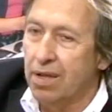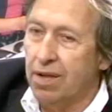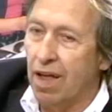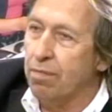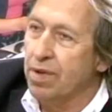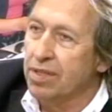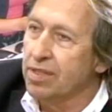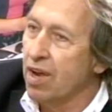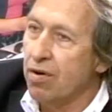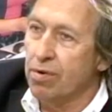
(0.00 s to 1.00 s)
have been
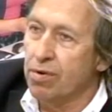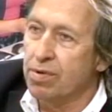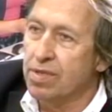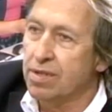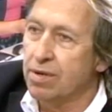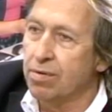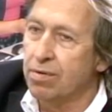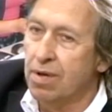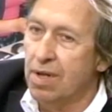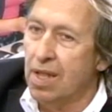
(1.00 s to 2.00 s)
terrible with you,
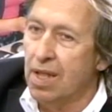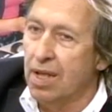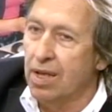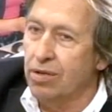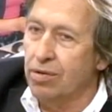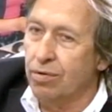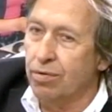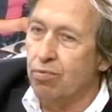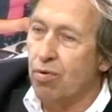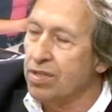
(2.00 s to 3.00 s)
your
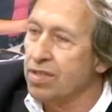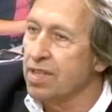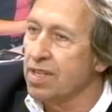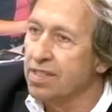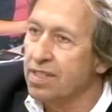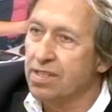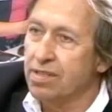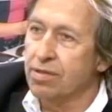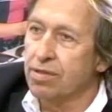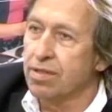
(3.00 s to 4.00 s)
brothers and
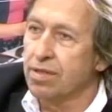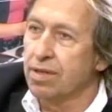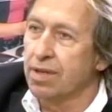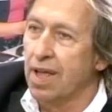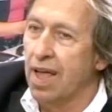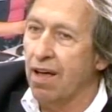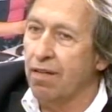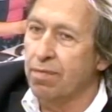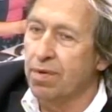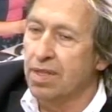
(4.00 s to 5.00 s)
sisters
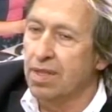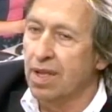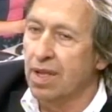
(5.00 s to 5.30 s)
have been